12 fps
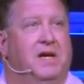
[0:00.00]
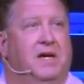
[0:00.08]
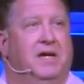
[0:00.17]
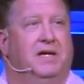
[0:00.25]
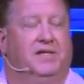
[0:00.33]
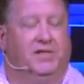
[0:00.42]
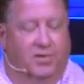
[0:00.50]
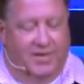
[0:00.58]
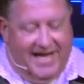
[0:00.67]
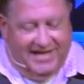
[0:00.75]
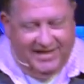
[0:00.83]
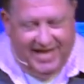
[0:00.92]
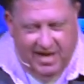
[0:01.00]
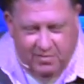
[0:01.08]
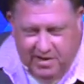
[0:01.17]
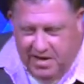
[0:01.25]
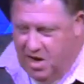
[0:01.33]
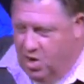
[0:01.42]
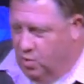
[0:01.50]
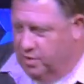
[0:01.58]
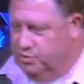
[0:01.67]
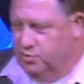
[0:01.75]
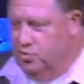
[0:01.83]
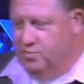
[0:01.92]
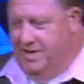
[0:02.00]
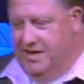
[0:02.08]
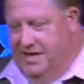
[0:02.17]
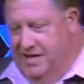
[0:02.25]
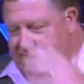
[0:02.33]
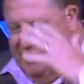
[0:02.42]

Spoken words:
And so that's kind of what drew me in.